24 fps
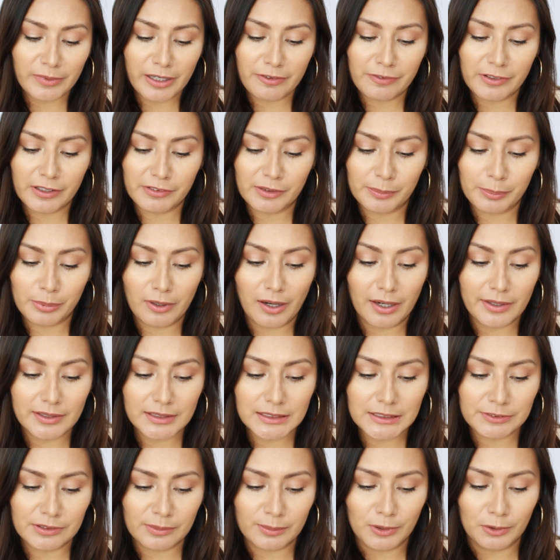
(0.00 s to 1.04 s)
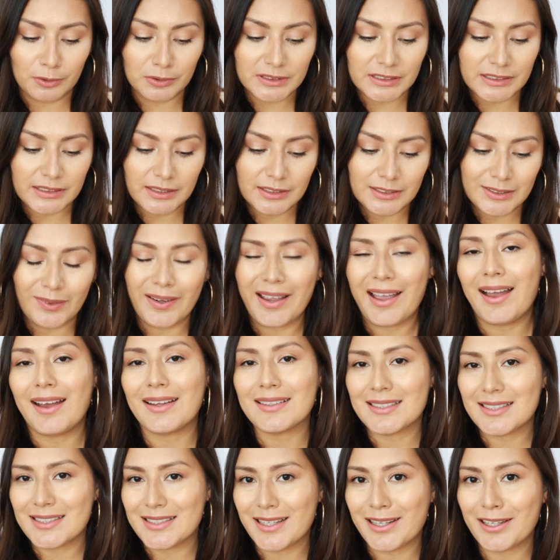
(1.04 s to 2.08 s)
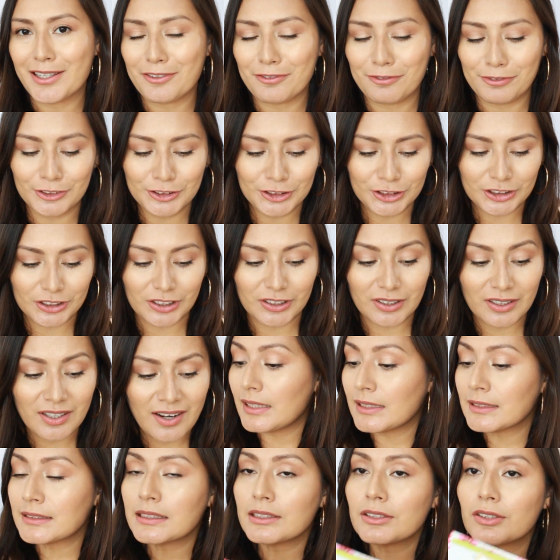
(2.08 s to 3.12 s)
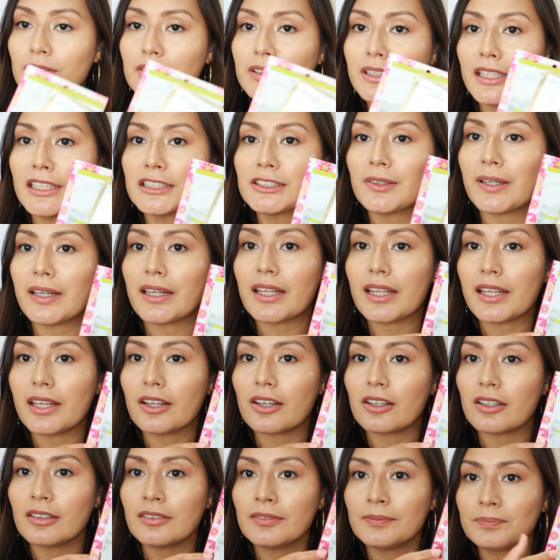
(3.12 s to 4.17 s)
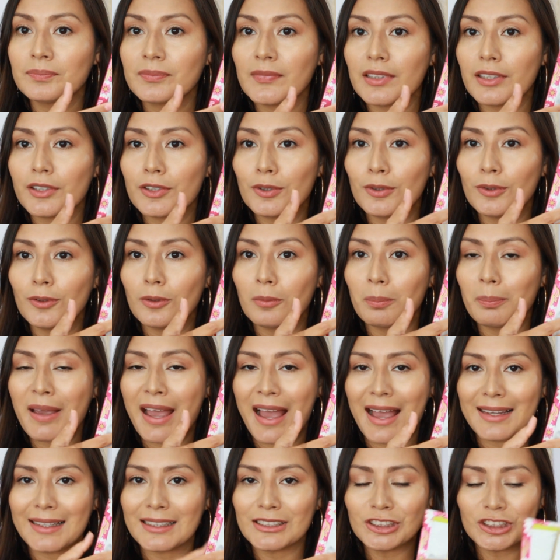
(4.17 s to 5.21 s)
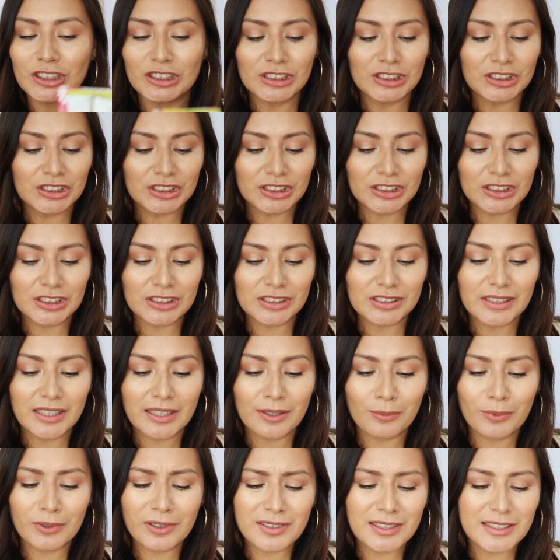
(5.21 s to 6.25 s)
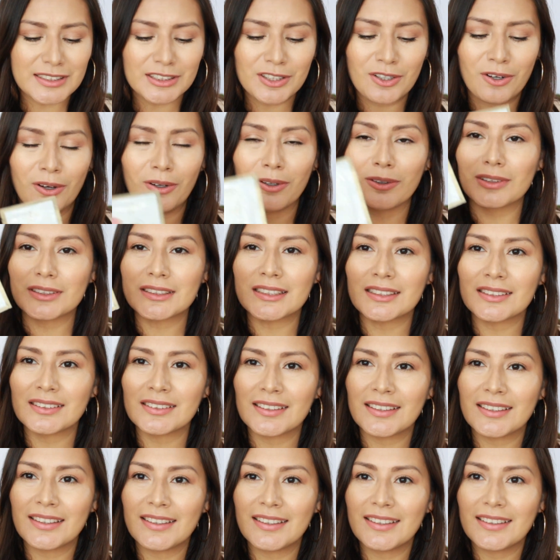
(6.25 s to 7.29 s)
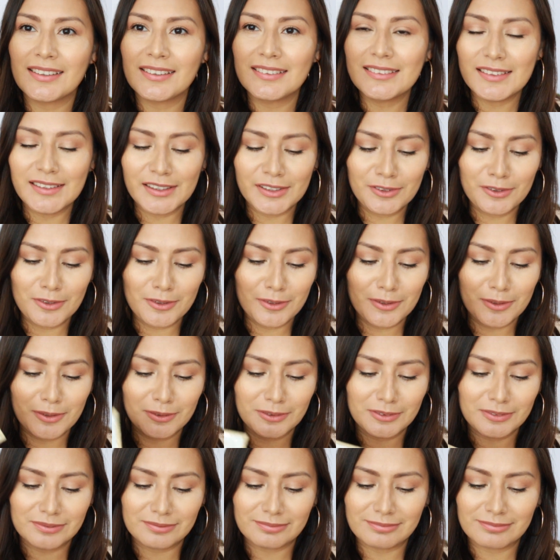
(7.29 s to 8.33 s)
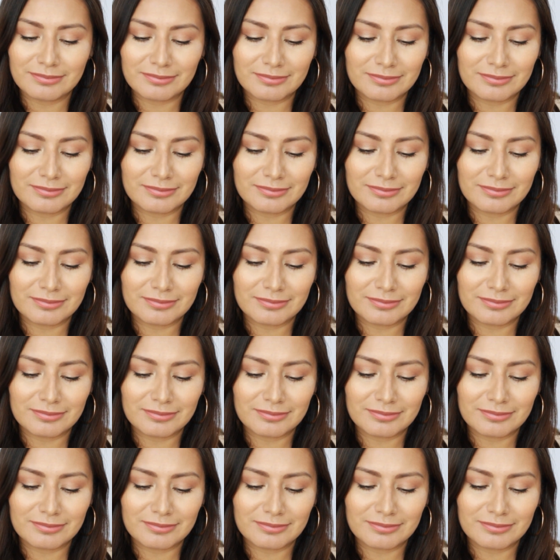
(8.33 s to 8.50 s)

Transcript: my favorite products from Osea, so I had to take it for sure. These little things right here, little packages, like what are these called? Little,